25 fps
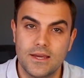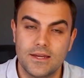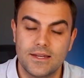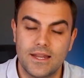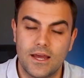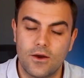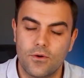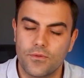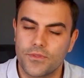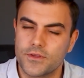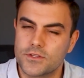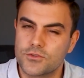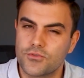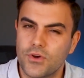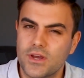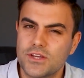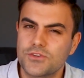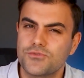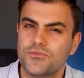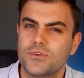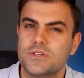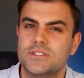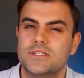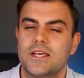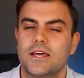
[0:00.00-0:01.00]
Now, the
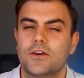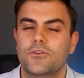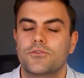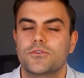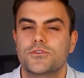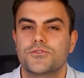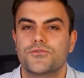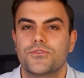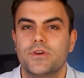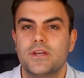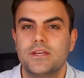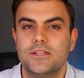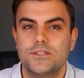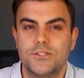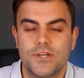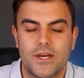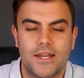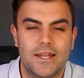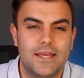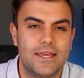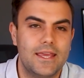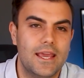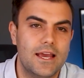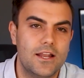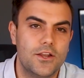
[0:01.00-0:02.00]
Treasury Secretary,
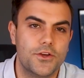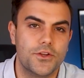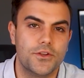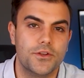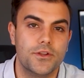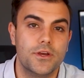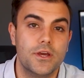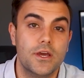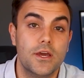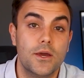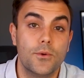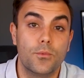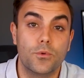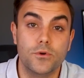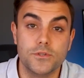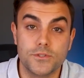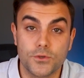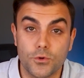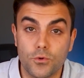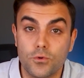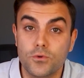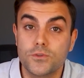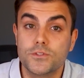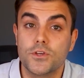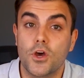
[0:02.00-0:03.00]
Janet Yellen, was
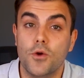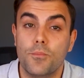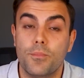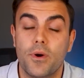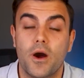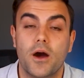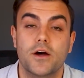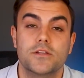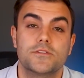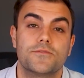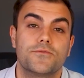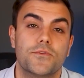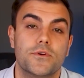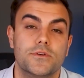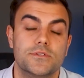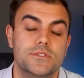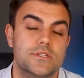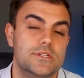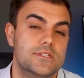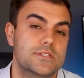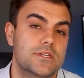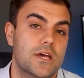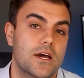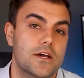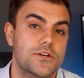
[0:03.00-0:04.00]
also part of those
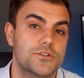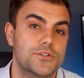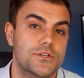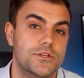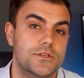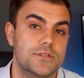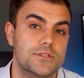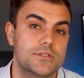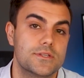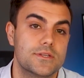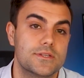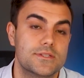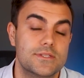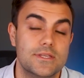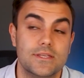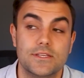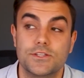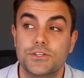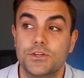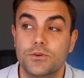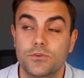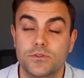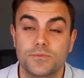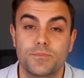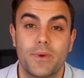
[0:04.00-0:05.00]
discussions since
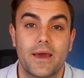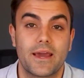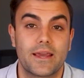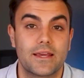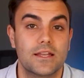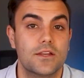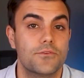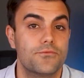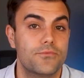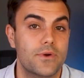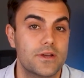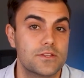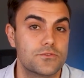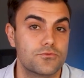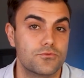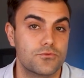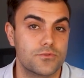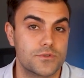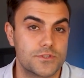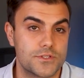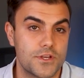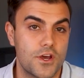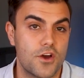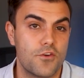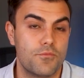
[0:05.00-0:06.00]
she was back in the Federal
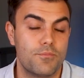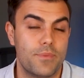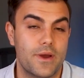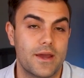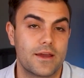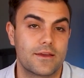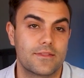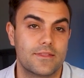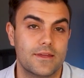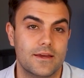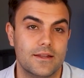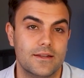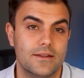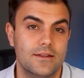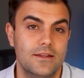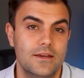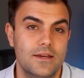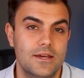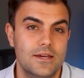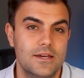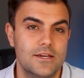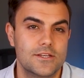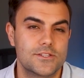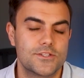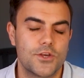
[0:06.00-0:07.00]
Reserve back then,
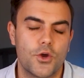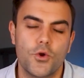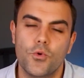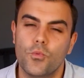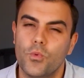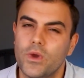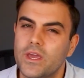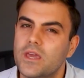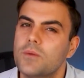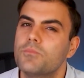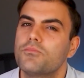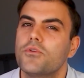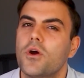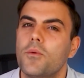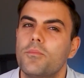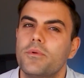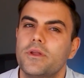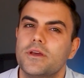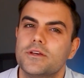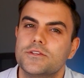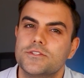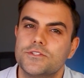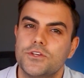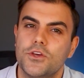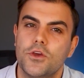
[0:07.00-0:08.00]
so we can probably
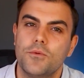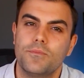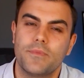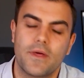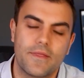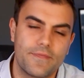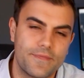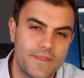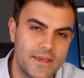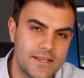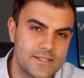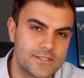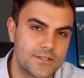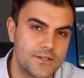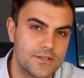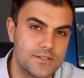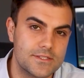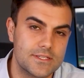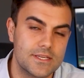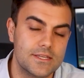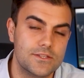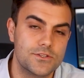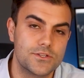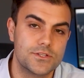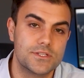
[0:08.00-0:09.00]
assume that this
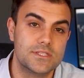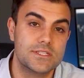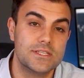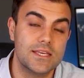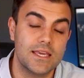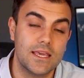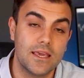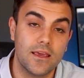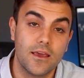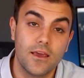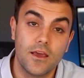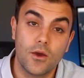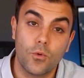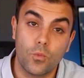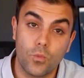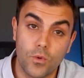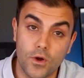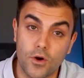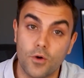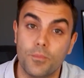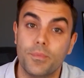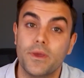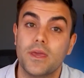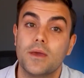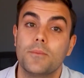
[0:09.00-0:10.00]
contingency
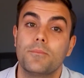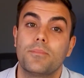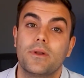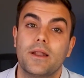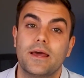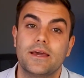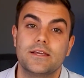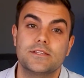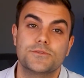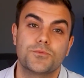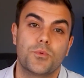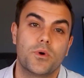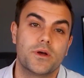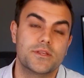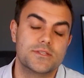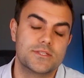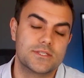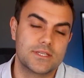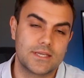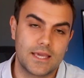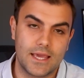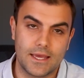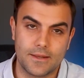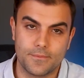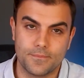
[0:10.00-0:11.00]
will be in place once
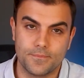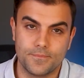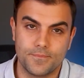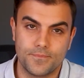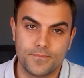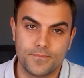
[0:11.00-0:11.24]
again.